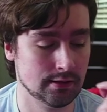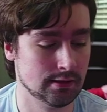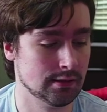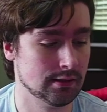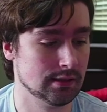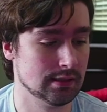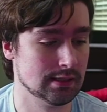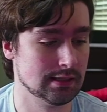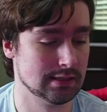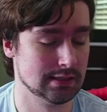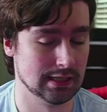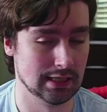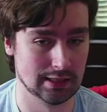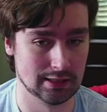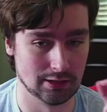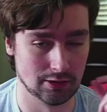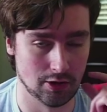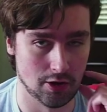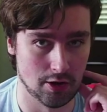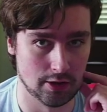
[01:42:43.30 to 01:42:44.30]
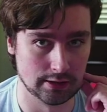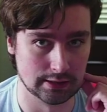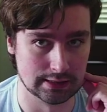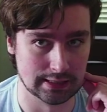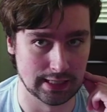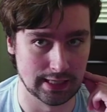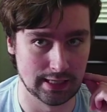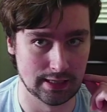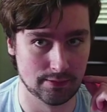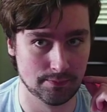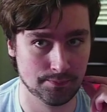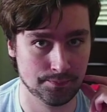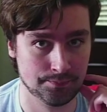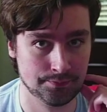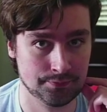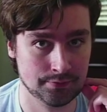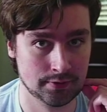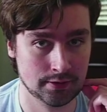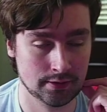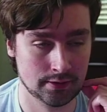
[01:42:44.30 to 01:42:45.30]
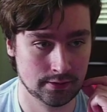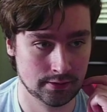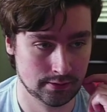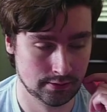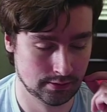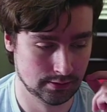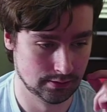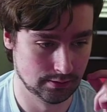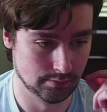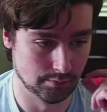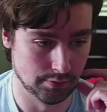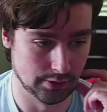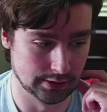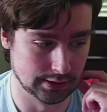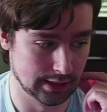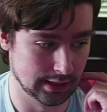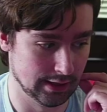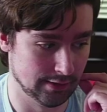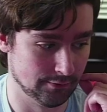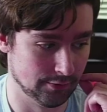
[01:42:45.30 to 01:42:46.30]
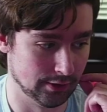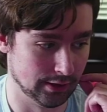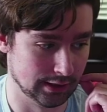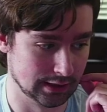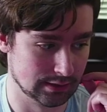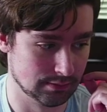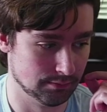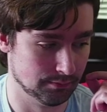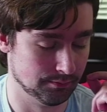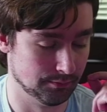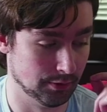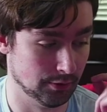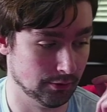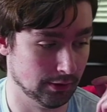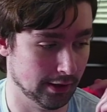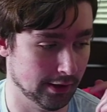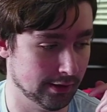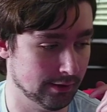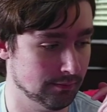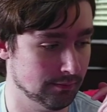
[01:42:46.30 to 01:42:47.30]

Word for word: Sith long dead. But they never. oh God,